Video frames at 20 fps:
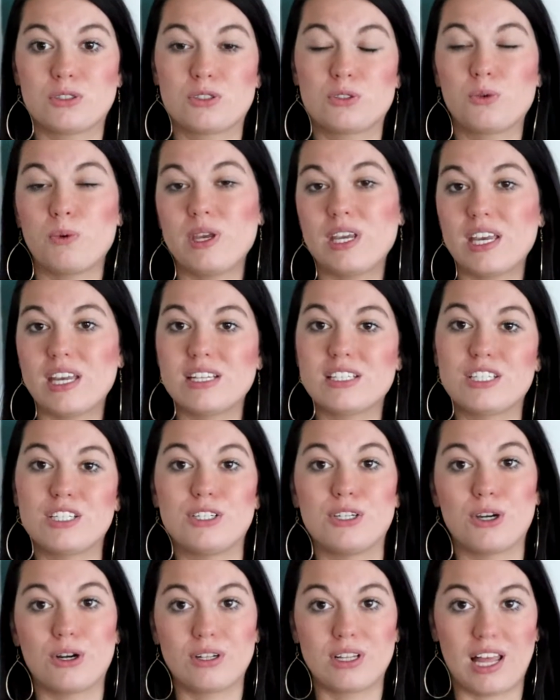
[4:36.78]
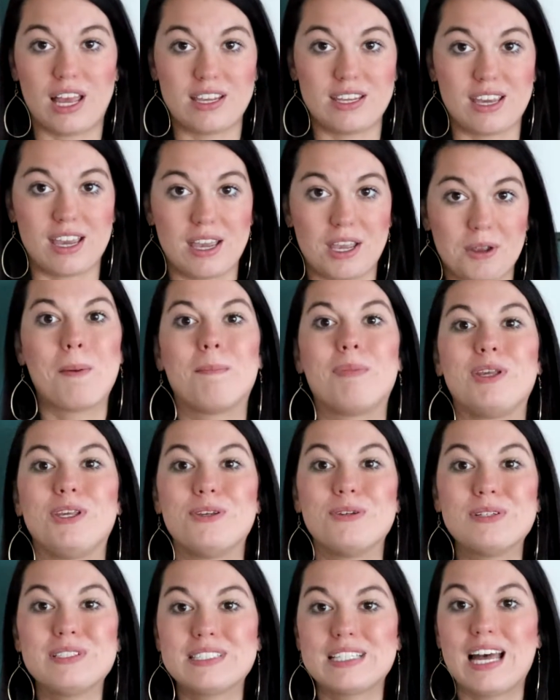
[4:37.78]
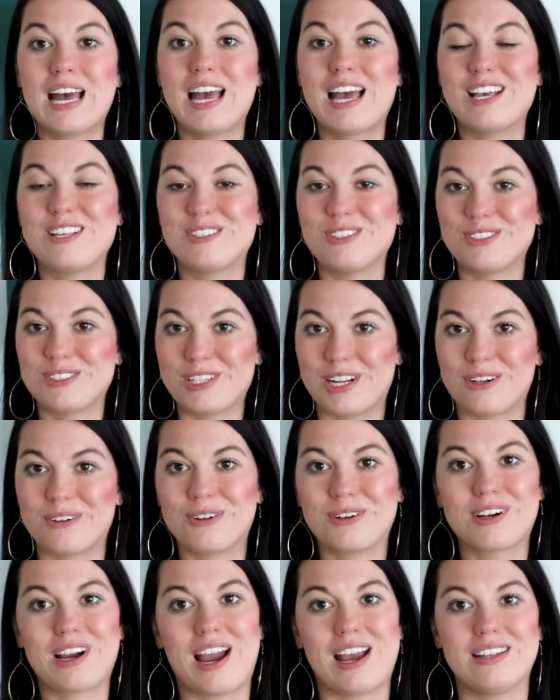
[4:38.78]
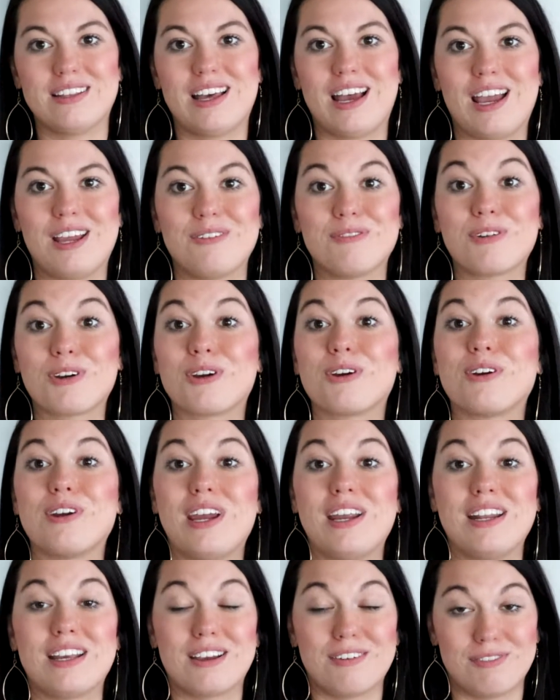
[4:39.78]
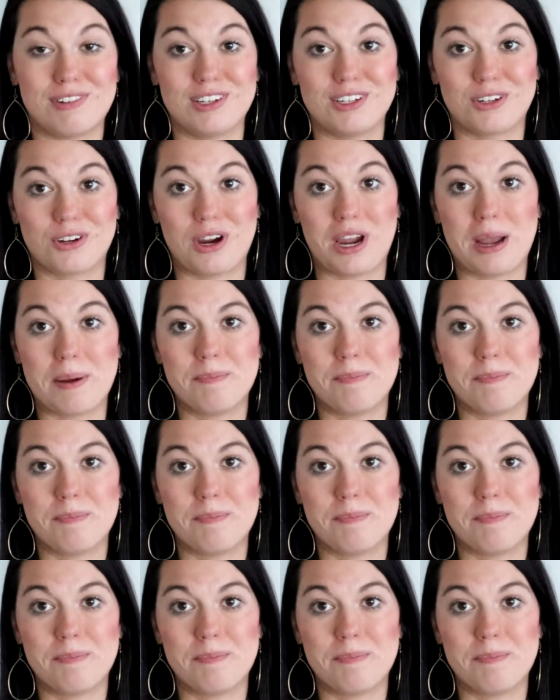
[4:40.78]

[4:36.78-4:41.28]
tweak it to your liking, but use that as your general guideline for creating a vinaigrette.